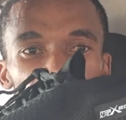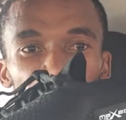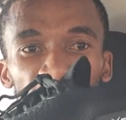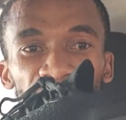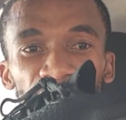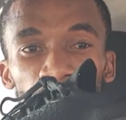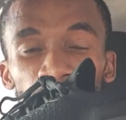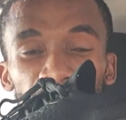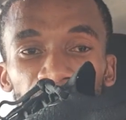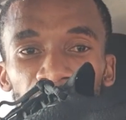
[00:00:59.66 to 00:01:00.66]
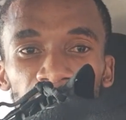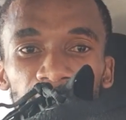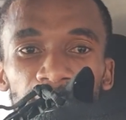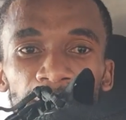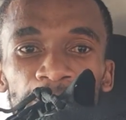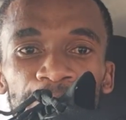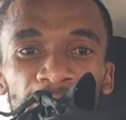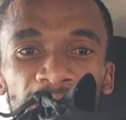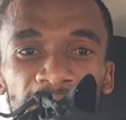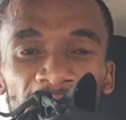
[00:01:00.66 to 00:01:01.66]
Now, if you look at it,
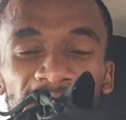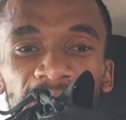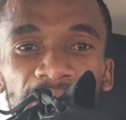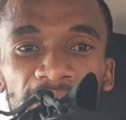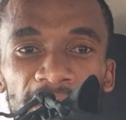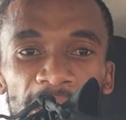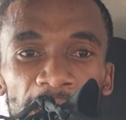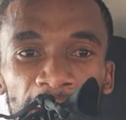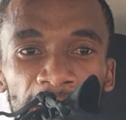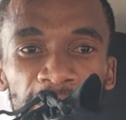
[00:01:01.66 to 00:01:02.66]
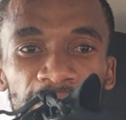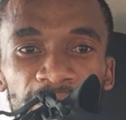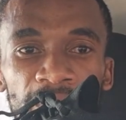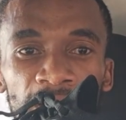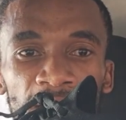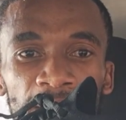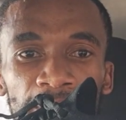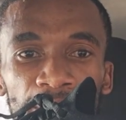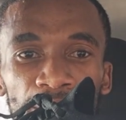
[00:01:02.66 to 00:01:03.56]
doesn't really have a